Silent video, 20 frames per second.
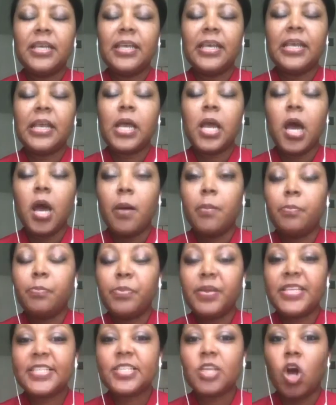
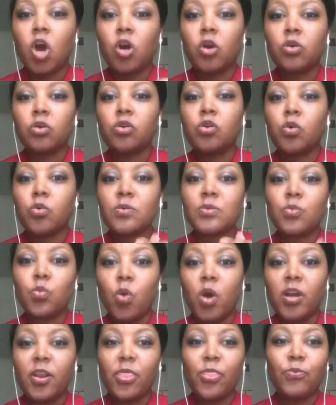encompass Articles
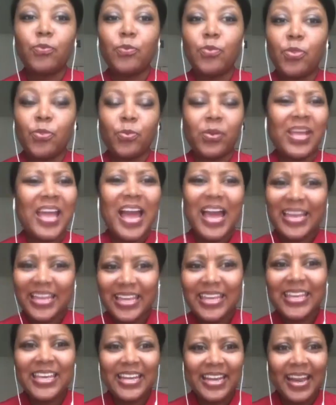1 through 3. I
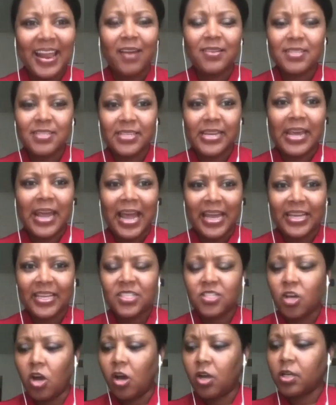can get it out today. I
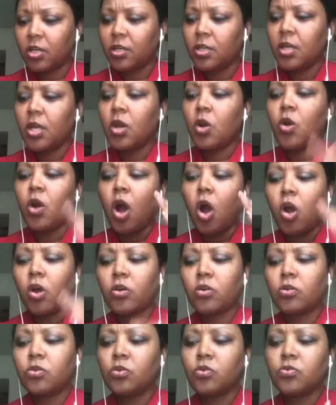can talk.
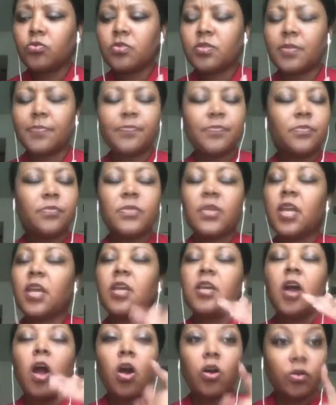Article
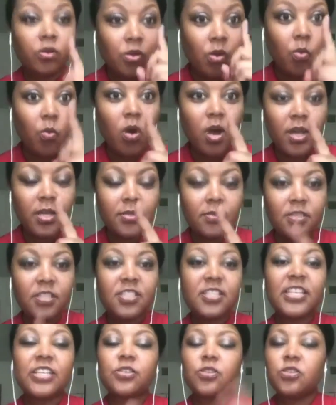1,
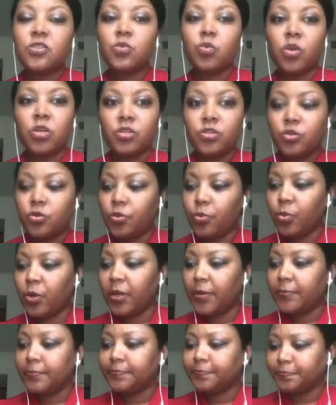sections 1 to
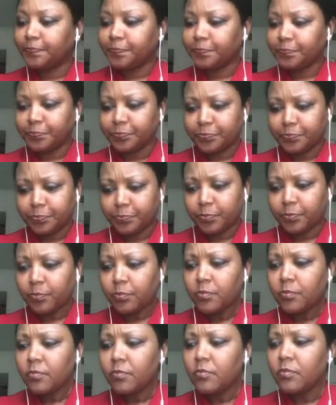3.
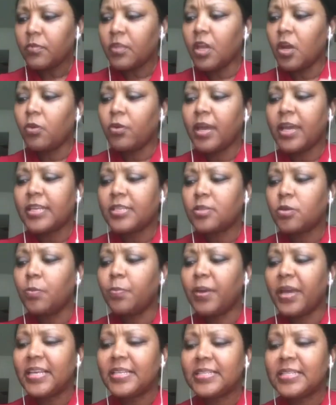Okay, so
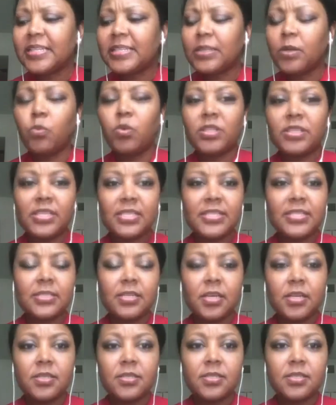basically what this
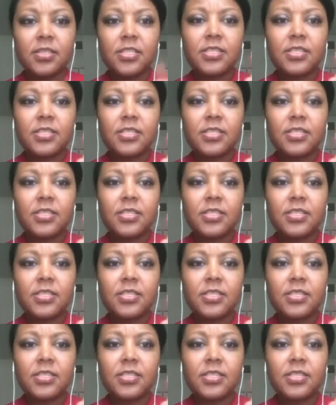does,